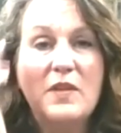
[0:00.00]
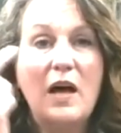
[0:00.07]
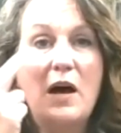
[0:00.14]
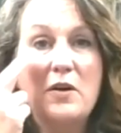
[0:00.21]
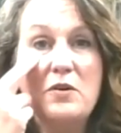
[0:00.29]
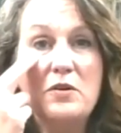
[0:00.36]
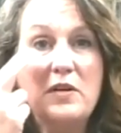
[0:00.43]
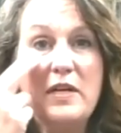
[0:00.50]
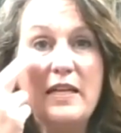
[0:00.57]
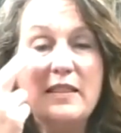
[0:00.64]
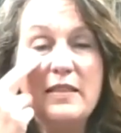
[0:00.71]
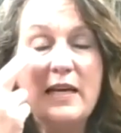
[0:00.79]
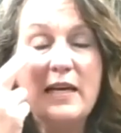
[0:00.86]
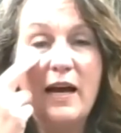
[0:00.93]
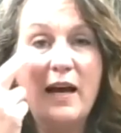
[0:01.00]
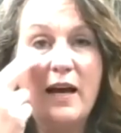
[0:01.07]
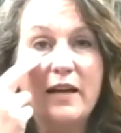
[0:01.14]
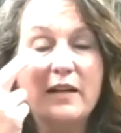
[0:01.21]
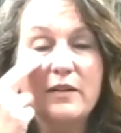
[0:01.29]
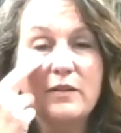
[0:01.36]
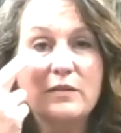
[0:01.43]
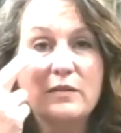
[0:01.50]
Underneath the eye,